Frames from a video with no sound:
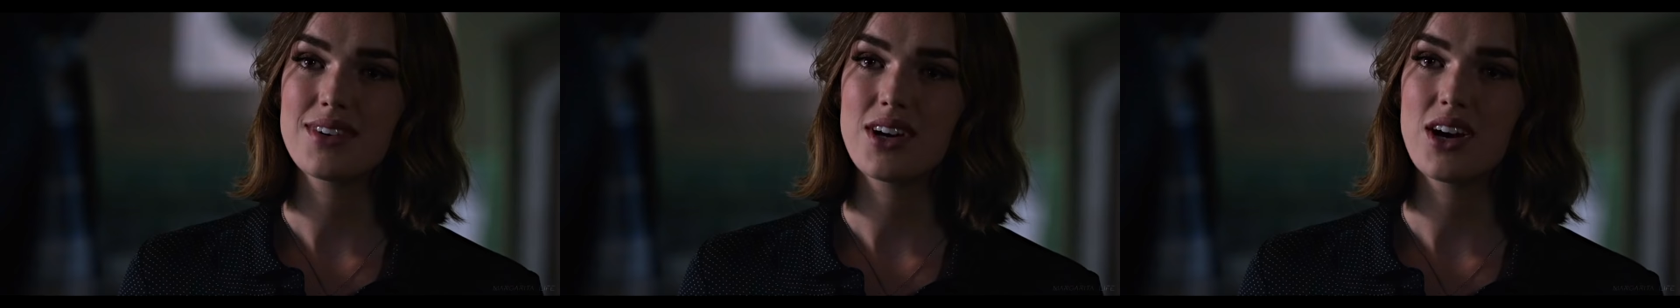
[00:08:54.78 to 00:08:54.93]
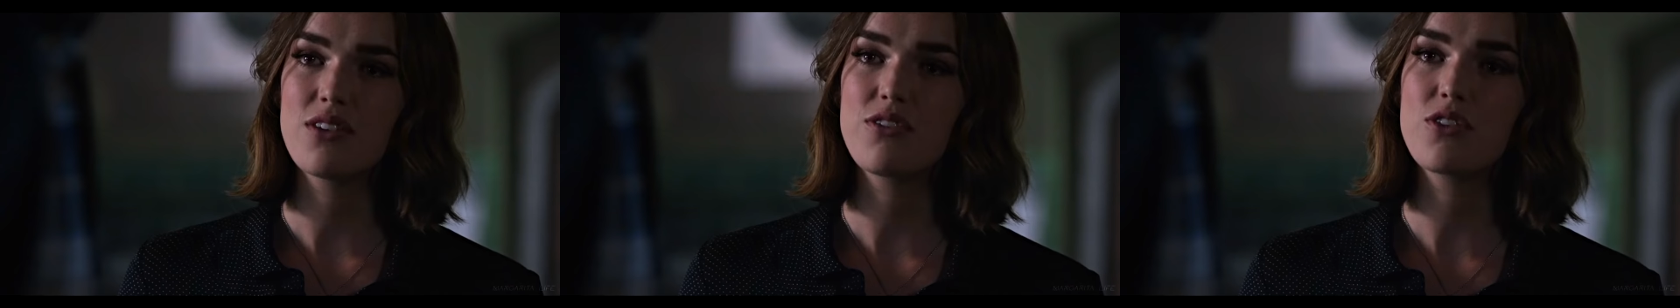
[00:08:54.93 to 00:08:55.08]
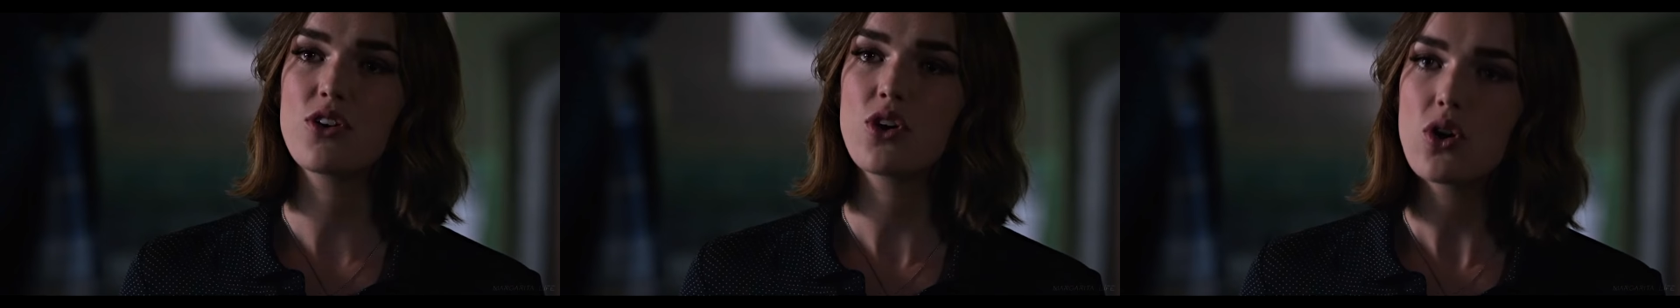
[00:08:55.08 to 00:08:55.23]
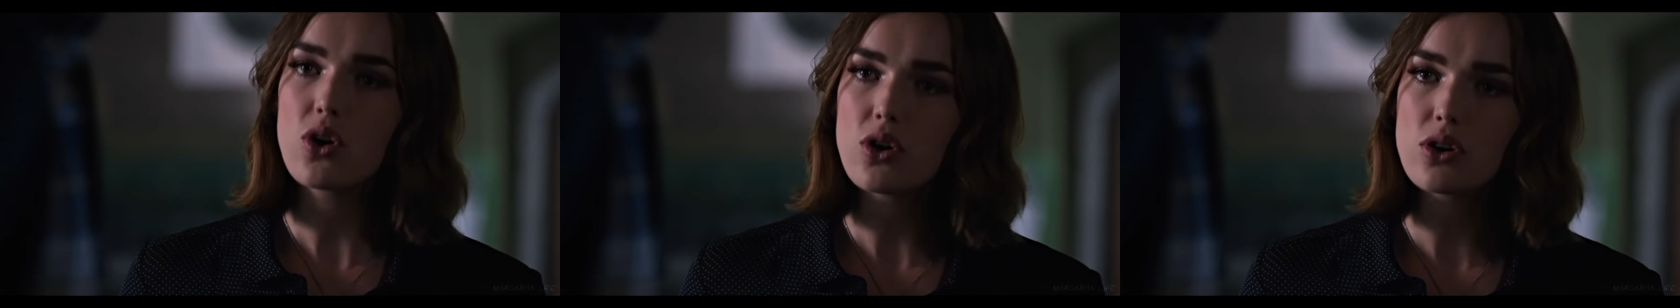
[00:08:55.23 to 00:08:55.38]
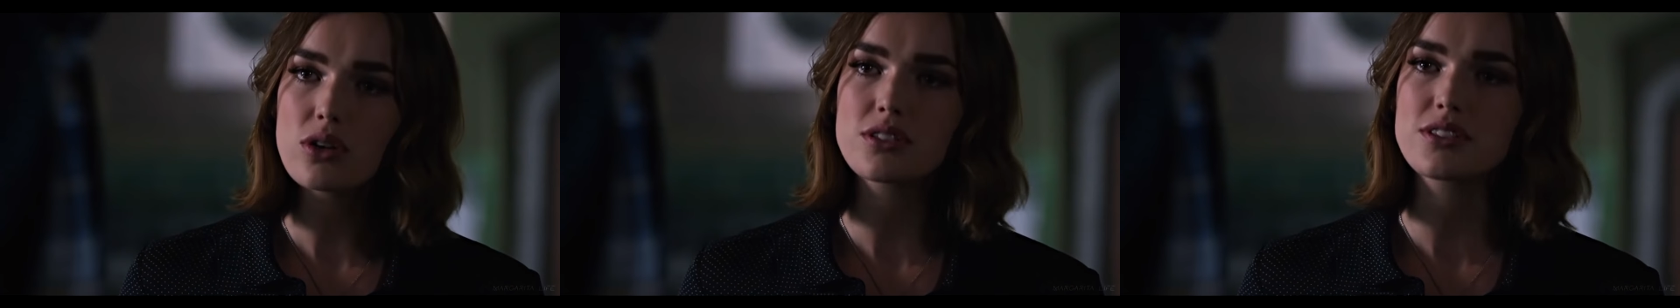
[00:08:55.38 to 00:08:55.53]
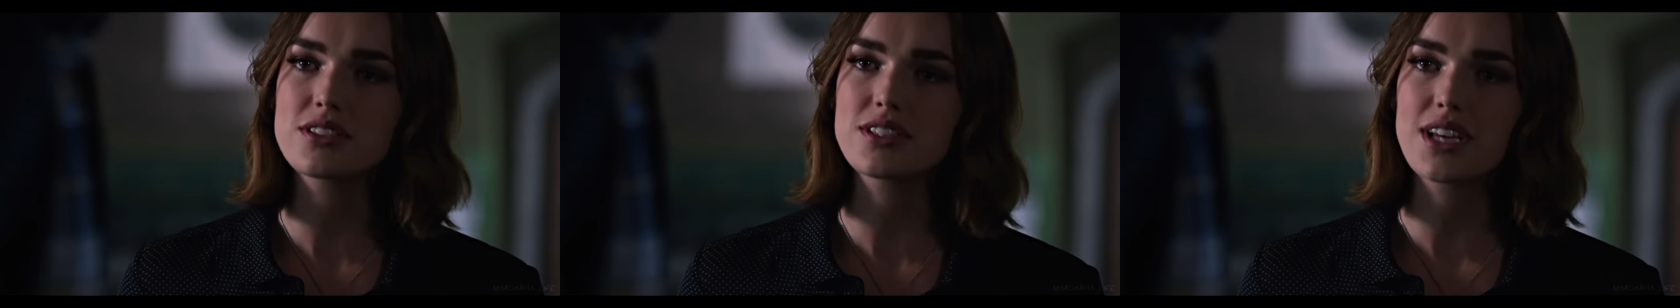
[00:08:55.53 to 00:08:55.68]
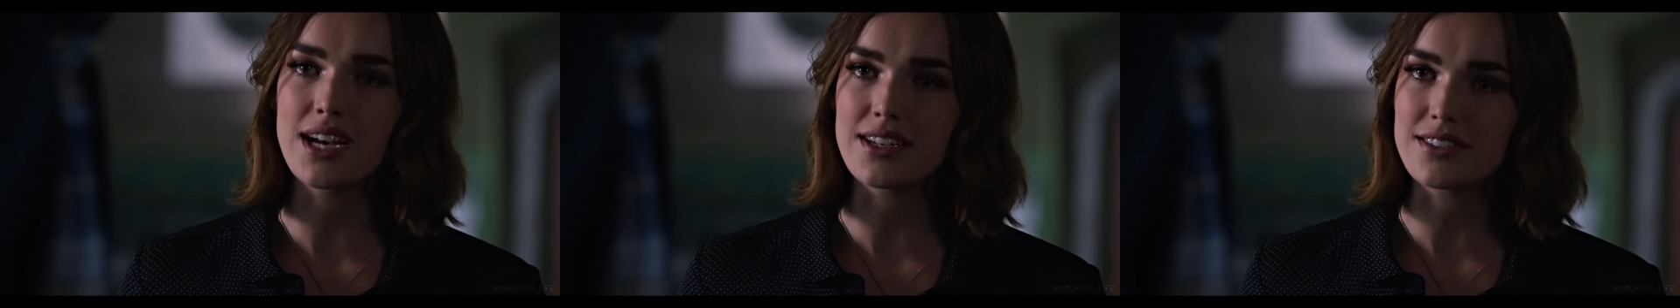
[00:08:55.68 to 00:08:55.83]
Of
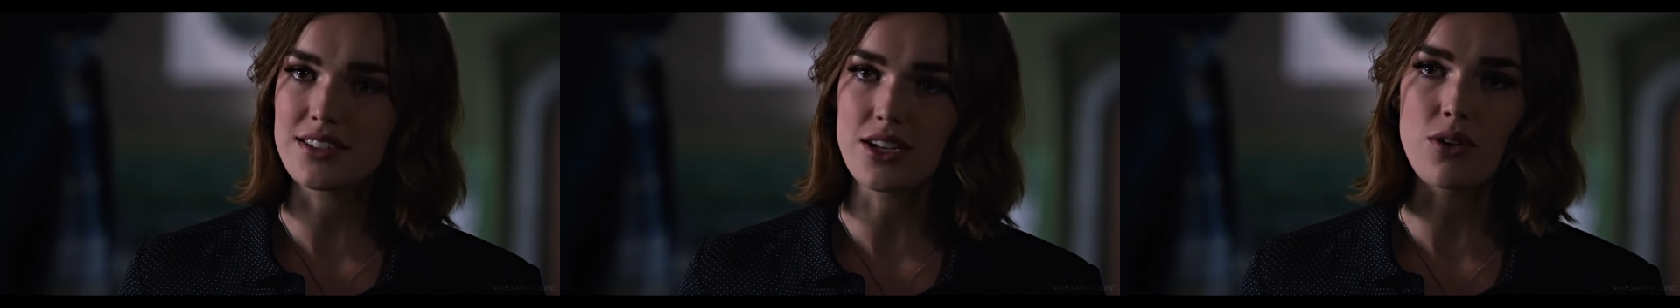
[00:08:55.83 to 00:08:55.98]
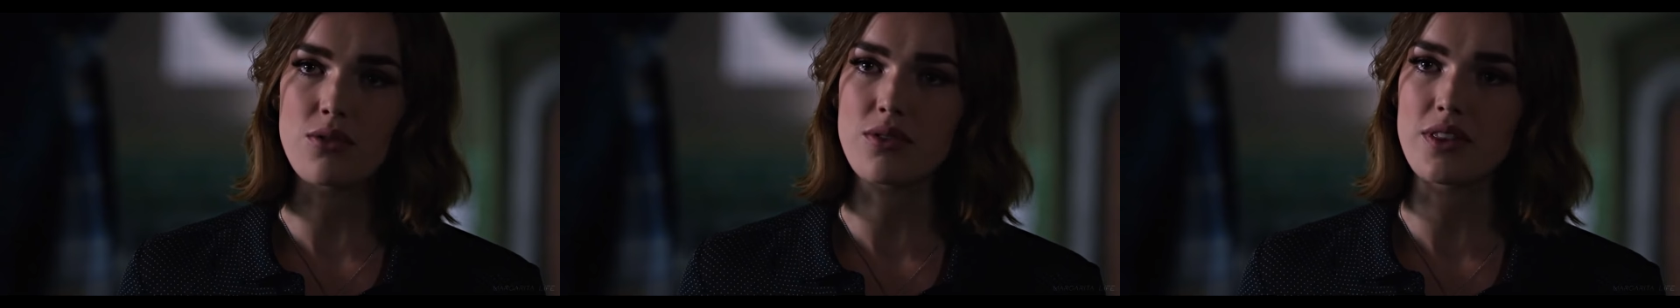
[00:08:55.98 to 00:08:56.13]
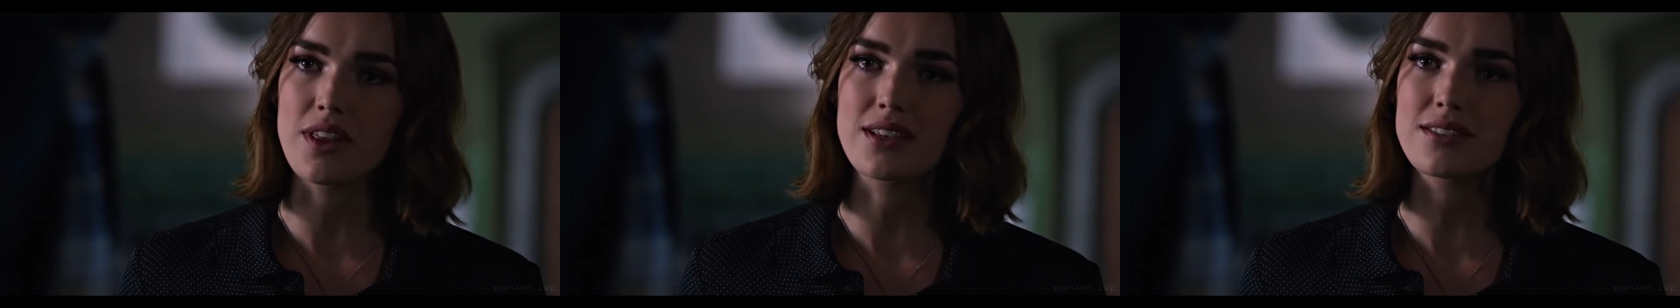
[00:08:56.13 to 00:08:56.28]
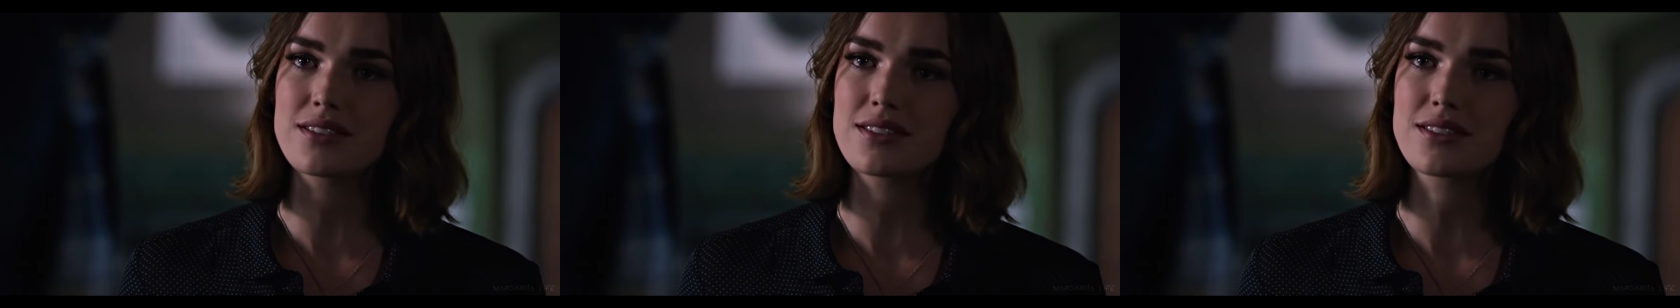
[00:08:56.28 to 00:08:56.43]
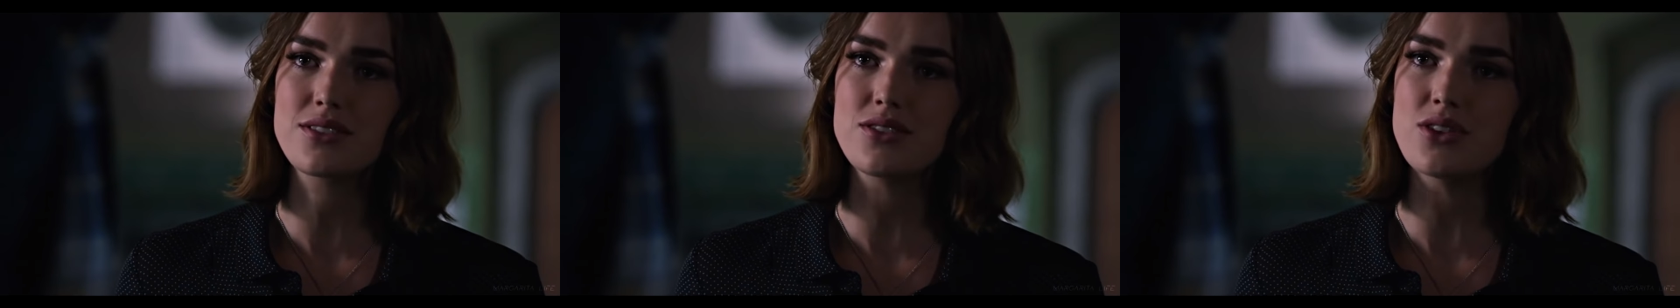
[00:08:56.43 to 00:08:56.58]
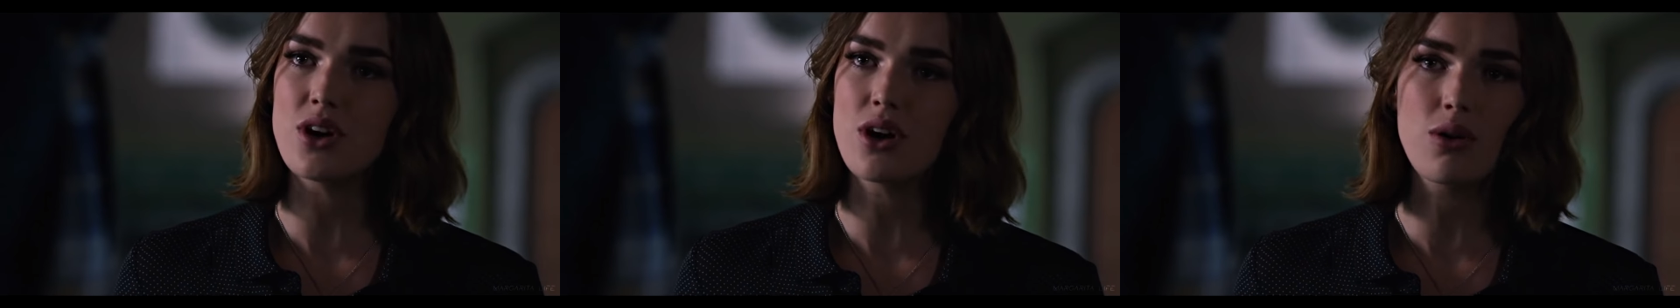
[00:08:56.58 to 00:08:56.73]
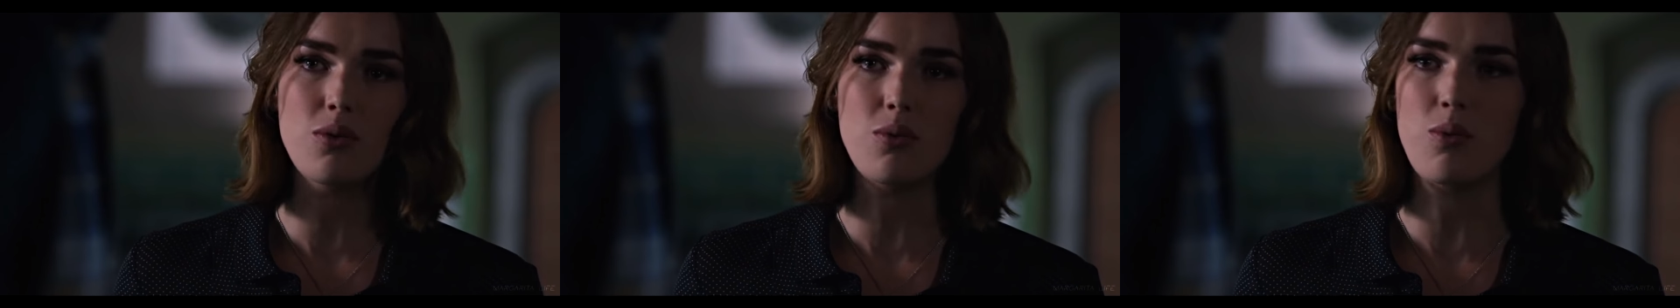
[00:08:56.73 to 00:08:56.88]
course I don't. That's
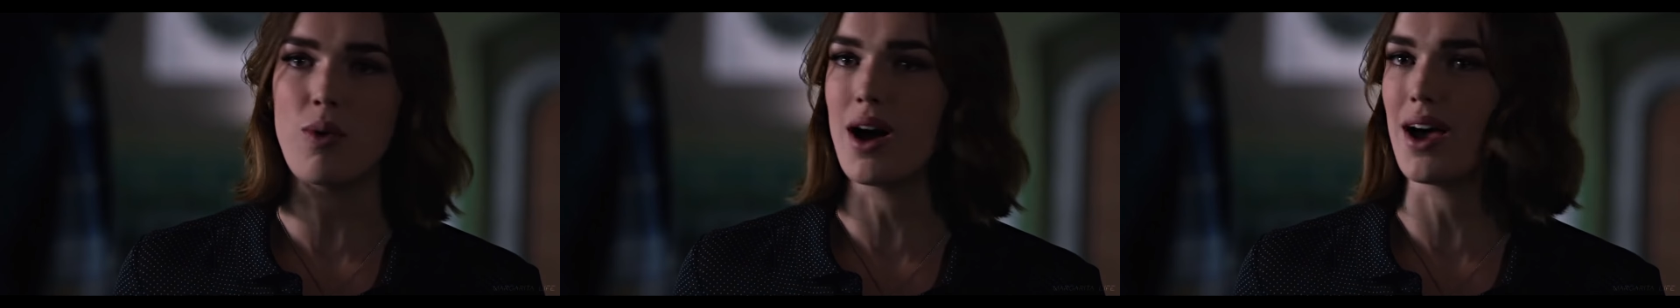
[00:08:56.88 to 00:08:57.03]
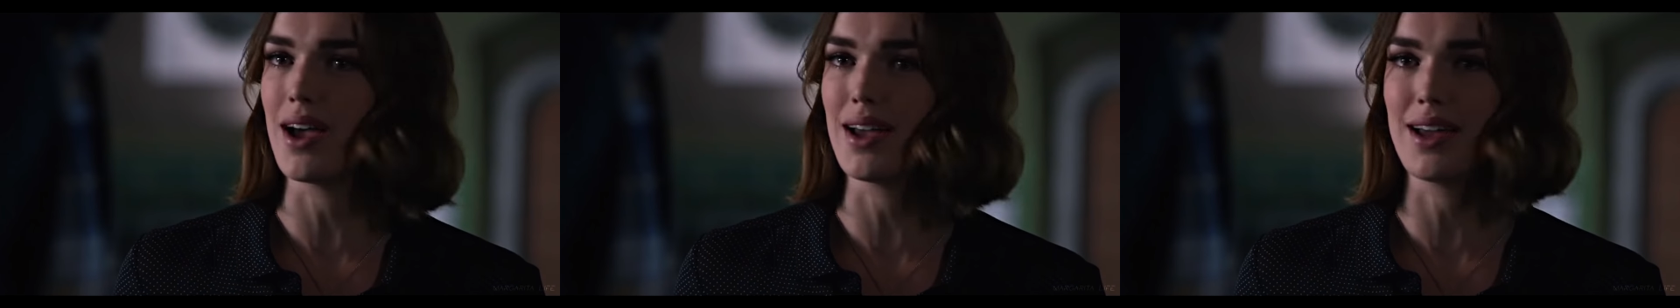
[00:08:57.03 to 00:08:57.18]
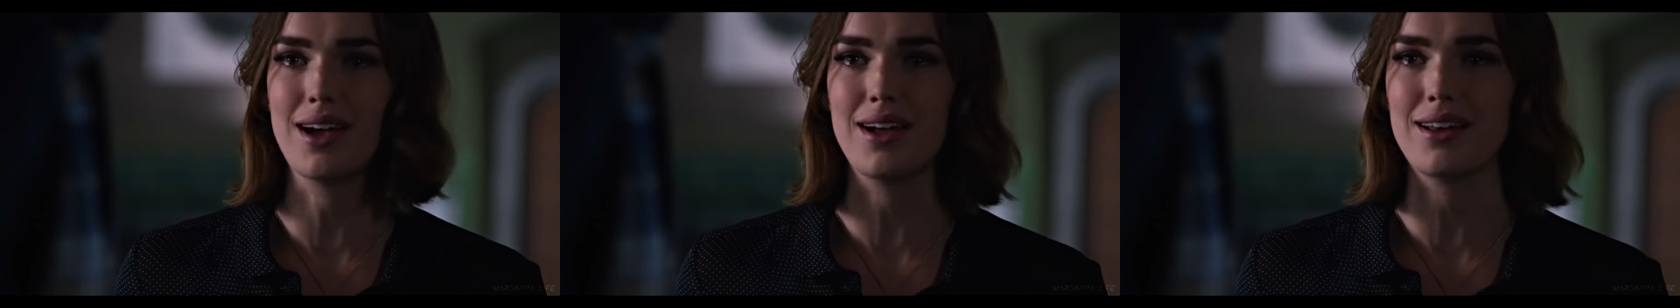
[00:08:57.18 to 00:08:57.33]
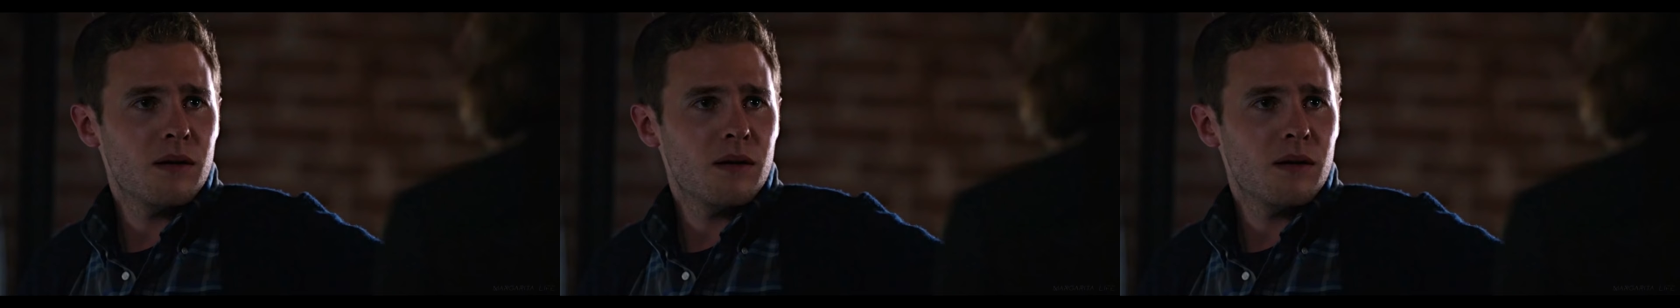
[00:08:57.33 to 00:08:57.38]
not why I